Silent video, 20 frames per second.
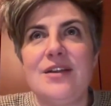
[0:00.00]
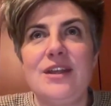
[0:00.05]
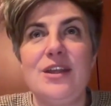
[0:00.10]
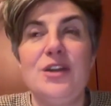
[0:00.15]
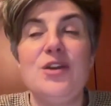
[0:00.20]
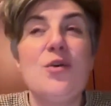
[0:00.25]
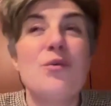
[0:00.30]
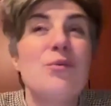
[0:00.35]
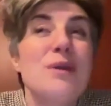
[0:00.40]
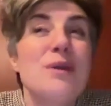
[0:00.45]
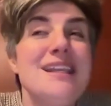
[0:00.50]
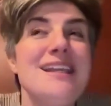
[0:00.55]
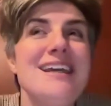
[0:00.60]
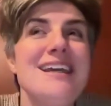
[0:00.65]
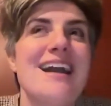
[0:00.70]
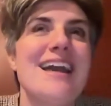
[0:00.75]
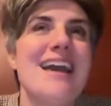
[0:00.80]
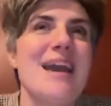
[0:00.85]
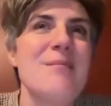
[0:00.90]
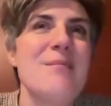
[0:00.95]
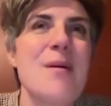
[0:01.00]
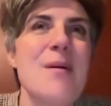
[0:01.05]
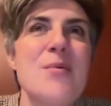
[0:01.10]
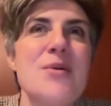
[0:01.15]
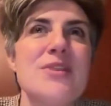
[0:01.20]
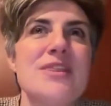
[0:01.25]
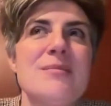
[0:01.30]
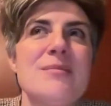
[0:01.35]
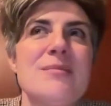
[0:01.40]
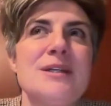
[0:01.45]
you know really I came up
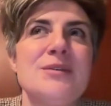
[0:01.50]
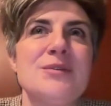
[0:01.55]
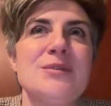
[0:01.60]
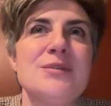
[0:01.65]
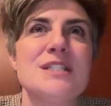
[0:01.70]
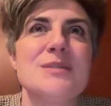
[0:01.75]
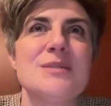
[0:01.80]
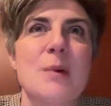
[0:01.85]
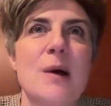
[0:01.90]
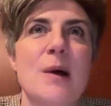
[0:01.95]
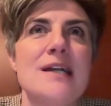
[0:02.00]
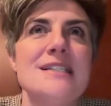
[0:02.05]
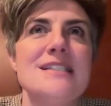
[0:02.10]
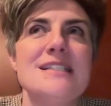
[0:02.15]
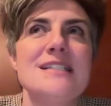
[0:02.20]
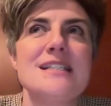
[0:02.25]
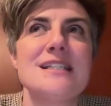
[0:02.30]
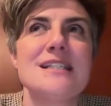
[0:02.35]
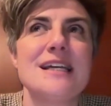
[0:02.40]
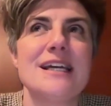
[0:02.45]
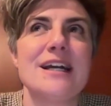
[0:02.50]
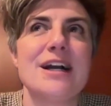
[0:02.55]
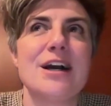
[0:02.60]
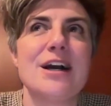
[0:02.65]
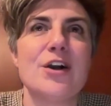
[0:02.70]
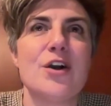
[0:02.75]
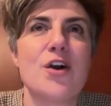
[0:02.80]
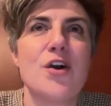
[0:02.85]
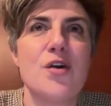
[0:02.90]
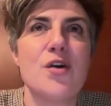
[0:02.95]
with them in response to like
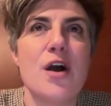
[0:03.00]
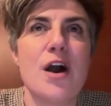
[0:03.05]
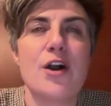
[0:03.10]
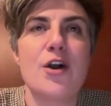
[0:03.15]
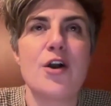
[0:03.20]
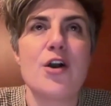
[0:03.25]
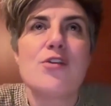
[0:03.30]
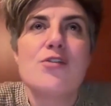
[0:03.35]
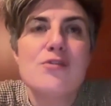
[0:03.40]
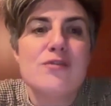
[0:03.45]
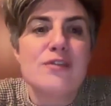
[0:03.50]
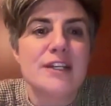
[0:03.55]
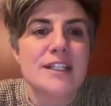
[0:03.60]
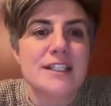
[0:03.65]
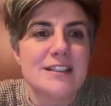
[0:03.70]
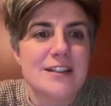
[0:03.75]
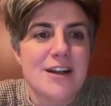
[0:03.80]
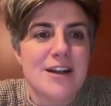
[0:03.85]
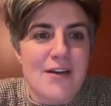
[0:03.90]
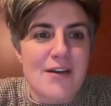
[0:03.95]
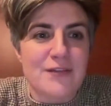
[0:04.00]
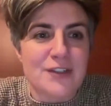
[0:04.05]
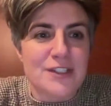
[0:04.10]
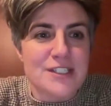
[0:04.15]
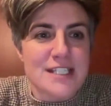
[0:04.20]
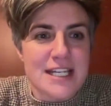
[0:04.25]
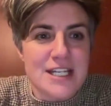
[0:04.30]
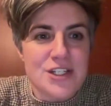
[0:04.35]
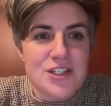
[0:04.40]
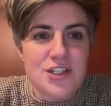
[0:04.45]
a co- a COVID
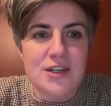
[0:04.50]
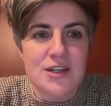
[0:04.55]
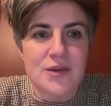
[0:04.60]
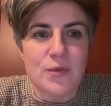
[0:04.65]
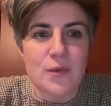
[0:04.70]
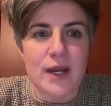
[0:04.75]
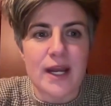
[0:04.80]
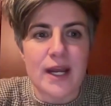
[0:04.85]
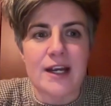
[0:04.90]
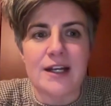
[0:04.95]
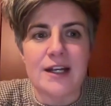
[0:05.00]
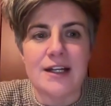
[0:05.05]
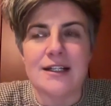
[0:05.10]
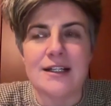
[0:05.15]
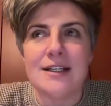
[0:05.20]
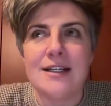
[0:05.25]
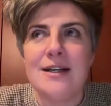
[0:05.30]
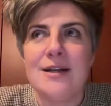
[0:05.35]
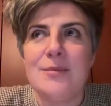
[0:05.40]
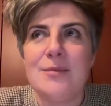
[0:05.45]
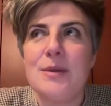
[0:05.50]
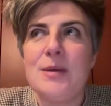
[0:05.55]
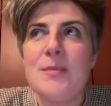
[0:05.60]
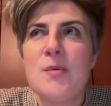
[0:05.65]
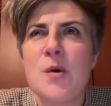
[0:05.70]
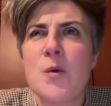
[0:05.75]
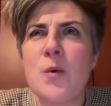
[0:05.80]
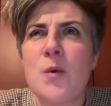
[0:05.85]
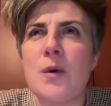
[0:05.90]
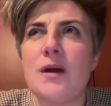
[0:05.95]
conversation where
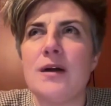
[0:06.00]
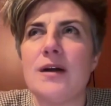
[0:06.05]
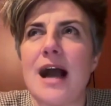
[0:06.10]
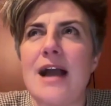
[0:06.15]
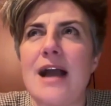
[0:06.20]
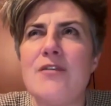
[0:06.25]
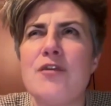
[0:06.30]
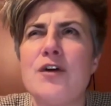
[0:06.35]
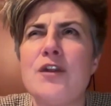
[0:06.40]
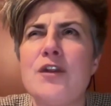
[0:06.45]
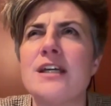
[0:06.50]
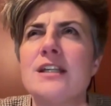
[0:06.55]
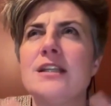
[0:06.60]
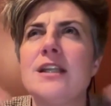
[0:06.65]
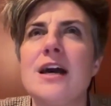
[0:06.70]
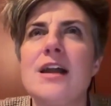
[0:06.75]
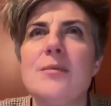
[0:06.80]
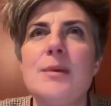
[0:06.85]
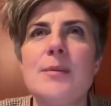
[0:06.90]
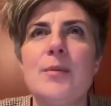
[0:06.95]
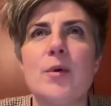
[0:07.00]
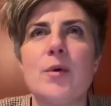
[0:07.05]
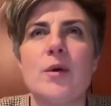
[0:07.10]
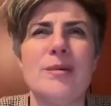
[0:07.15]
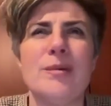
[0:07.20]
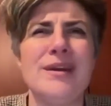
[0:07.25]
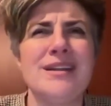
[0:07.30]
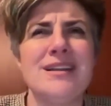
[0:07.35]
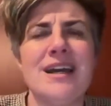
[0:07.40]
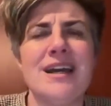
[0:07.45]
people I felt like a lot of people were
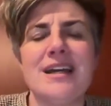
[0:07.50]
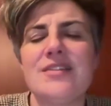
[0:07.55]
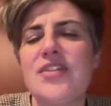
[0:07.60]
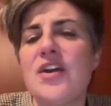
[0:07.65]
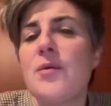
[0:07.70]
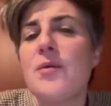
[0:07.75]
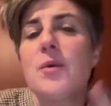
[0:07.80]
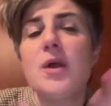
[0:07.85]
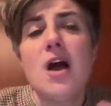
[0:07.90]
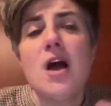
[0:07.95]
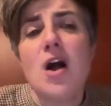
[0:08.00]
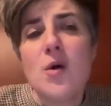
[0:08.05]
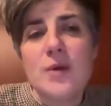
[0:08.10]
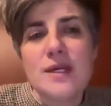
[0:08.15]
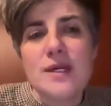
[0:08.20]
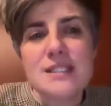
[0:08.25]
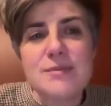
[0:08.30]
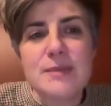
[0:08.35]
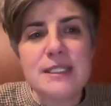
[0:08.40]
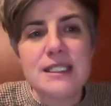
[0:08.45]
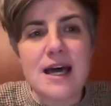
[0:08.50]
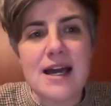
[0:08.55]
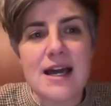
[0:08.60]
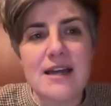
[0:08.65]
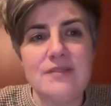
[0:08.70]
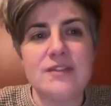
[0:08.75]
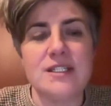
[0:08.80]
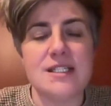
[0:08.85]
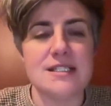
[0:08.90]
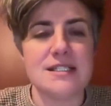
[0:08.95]
being like there will always be
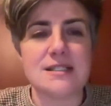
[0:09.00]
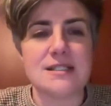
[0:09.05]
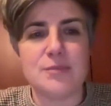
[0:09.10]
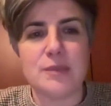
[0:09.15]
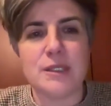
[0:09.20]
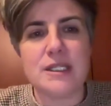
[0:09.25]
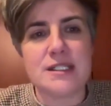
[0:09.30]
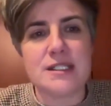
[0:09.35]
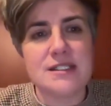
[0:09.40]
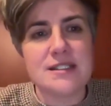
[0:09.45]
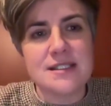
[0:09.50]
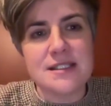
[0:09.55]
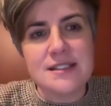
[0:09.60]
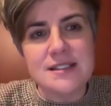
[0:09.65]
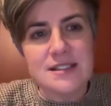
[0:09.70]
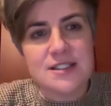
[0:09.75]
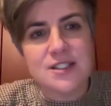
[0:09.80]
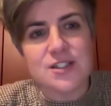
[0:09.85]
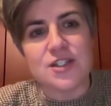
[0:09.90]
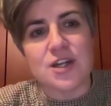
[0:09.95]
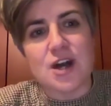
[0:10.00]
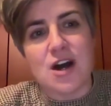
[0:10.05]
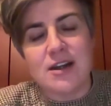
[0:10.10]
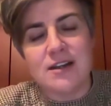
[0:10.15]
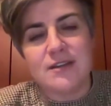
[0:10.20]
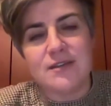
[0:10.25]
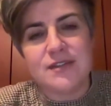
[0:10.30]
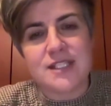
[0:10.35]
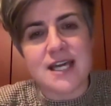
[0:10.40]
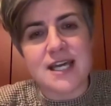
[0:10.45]
liveness because since the
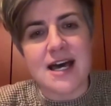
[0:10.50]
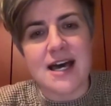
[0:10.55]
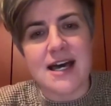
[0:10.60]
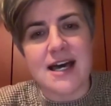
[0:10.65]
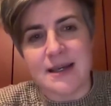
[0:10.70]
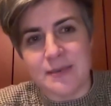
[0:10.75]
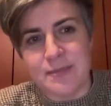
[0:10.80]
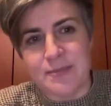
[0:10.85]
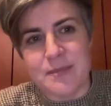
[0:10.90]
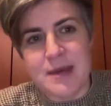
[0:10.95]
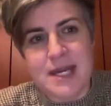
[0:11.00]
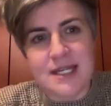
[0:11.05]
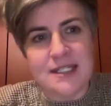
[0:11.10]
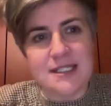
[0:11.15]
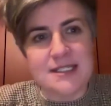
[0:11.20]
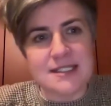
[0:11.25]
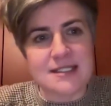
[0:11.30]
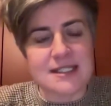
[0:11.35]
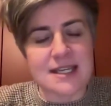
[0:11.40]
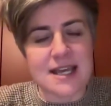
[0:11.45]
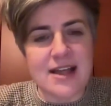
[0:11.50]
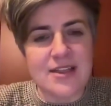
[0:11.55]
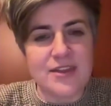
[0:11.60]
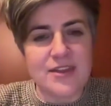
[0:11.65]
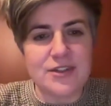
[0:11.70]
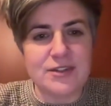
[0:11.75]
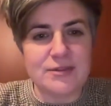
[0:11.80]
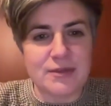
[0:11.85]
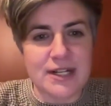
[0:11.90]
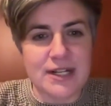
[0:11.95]
dawn of time man has
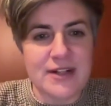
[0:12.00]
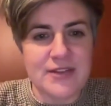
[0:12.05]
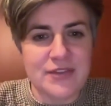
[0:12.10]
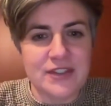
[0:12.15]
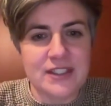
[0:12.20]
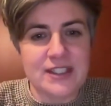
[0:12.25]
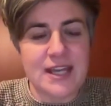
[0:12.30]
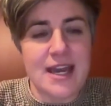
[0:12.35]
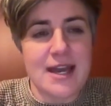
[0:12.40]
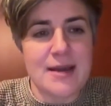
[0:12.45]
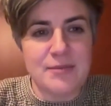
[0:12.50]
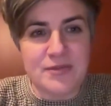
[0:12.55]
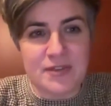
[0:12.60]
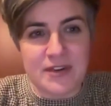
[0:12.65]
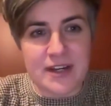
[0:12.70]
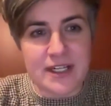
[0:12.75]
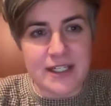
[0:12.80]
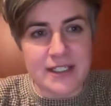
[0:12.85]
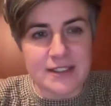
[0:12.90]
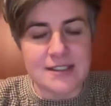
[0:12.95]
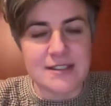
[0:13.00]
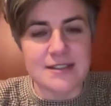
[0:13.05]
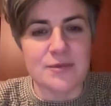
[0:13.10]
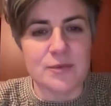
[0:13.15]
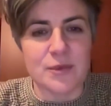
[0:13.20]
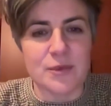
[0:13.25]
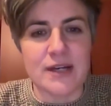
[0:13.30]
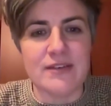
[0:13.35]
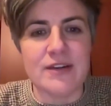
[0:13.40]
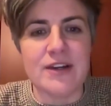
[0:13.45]
gathered around the campfire to
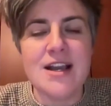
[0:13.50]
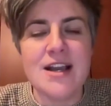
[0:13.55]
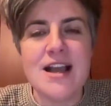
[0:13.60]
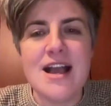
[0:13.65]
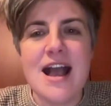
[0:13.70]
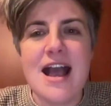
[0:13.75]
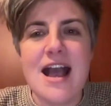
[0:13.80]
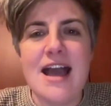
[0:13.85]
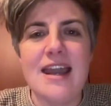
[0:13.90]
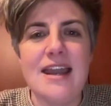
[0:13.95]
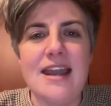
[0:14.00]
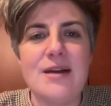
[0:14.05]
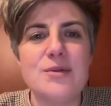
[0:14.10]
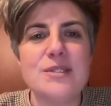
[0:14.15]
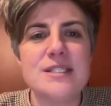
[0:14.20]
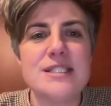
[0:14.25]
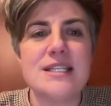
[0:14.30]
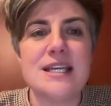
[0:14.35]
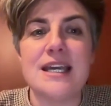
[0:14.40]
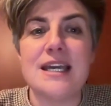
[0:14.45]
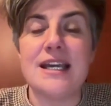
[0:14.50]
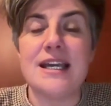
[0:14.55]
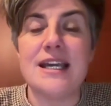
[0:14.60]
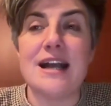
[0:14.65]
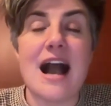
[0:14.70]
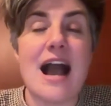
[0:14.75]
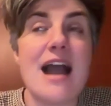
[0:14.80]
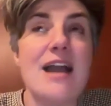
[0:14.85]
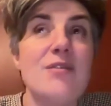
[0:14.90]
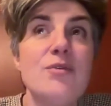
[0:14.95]
whatever. And I was
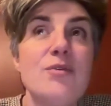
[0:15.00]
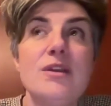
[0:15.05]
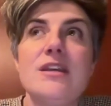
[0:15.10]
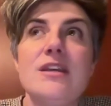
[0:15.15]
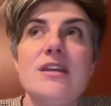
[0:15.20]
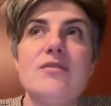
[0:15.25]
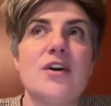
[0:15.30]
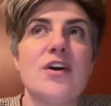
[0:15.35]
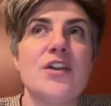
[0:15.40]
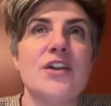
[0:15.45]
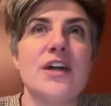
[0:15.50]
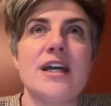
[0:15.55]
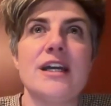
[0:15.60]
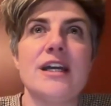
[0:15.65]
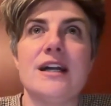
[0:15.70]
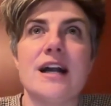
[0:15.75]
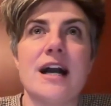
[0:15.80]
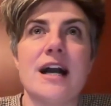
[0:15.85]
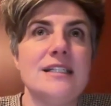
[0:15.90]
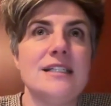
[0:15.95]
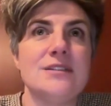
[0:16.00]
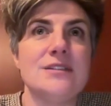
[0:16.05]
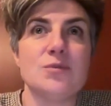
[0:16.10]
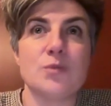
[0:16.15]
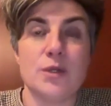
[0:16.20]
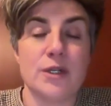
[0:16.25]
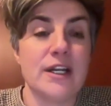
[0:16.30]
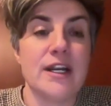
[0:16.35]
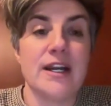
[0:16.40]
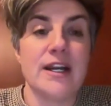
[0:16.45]
like I really felt like guys
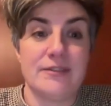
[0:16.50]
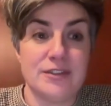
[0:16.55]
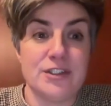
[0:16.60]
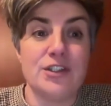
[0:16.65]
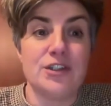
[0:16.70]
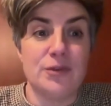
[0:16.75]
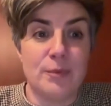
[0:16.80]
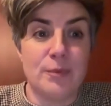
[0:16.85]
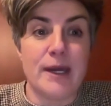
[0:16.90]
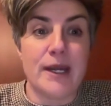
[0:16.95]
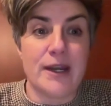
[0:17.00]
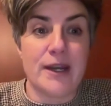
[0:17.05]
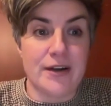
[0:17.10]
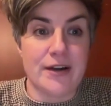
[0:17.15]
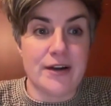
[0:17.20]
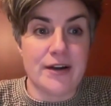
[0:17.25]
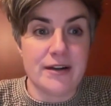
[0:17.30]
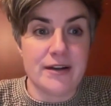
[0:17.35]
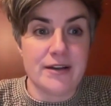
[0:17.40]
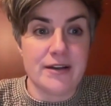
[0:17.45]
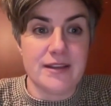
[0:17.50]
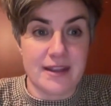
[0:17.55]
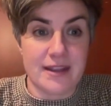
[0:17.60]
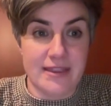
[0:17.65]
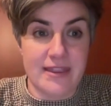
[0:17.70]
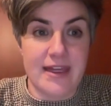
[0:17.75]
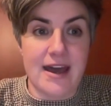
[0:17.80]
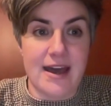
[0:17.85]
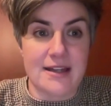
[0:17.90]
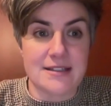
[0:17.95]
we're going to have to do better
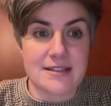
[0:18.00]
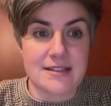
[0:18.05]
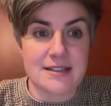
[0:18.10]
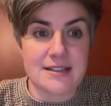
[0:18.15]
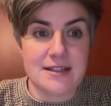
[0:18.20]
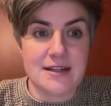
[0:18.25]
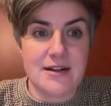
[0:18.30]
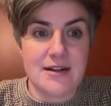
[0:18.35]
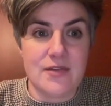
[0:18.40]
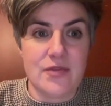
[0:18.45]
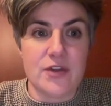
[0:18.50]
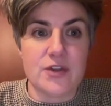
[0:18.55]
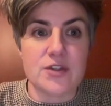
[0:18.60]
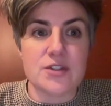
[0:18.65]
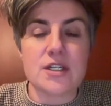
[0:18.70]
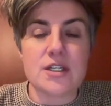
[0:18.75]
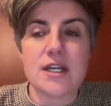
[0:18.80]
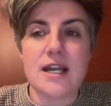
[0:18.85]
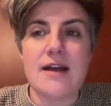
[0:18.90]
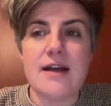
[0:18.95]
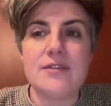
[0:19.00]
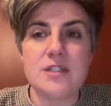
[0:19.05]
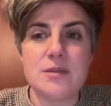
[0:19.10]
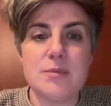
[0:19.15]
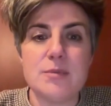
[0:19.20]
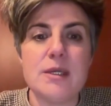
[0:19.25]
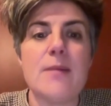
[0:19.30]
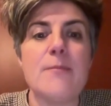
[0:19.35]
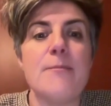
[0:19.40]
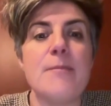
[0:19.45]
than that. There's going to have to
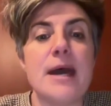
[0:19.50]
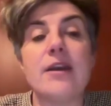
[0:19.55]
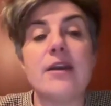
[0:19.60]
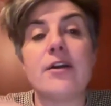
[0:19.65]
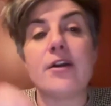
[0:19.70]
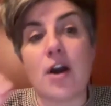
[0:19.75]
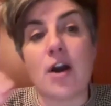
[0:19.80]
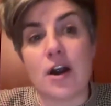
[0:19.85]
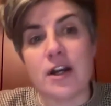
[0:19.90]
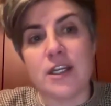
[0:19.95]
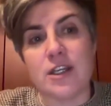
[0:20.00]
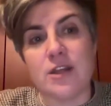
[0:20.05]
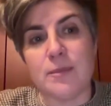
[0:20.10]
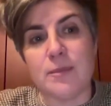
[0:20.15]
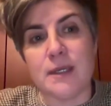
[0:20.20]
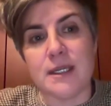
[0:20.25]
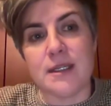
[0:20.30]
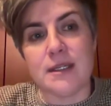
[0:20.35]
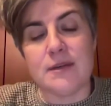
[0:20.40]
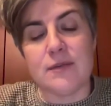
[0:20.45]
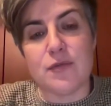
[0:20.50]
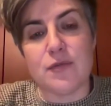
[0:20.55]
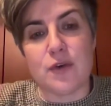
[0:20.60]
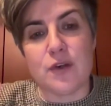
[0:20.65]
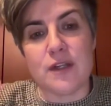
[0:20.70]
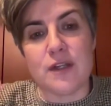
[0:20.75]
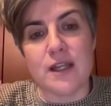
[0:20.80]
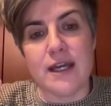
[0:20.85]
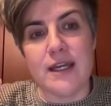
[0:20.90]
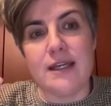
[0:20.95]
be a better argument
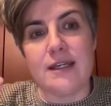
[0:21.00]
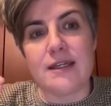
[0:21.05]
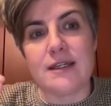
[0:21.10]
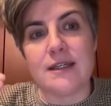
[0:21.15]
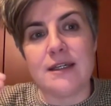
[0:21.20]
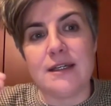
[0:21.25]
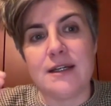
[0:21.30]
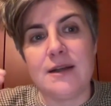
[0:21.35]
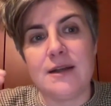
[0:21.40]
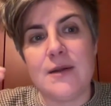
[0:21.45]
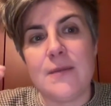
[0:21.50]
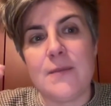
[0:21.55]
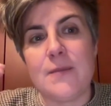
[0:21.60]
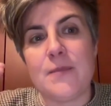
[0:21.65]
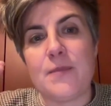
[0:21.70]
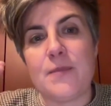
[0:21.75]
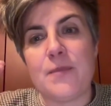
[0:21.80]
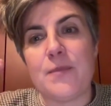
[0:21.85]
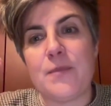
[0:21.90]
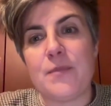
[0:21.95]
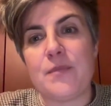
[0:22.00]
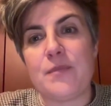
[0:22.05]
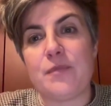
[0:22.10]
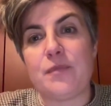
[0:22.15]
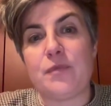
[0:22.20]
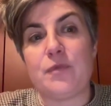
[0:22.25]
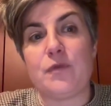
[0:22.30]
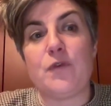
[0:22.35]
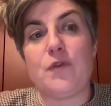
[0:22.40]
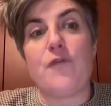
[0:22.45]
for like
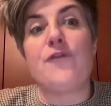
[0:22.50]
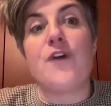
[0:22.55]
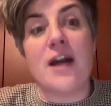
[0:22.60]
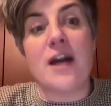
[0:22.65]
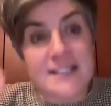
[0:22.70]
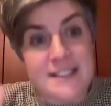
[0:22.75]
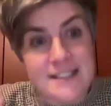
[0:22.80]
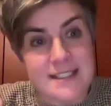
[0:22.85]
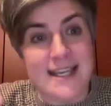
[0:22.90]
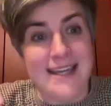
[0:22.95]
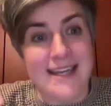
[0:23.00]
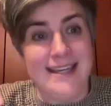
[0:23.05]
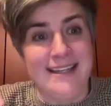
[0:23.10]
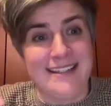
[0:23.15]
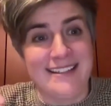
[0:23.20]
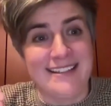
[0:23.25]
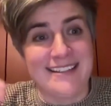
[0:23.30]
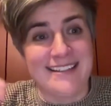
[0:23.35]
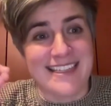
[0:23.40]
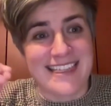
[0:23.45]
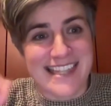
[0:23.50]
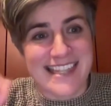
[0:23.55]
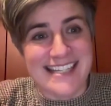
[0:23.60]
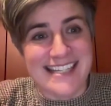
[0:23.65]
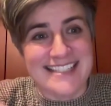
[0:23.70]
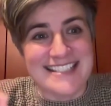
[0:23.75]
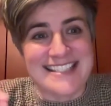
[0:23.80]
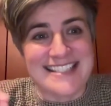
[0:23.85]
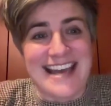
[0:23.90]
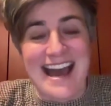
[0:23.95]
funding
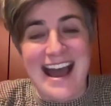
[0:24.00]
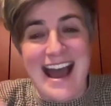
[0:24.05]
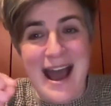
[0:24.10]
things that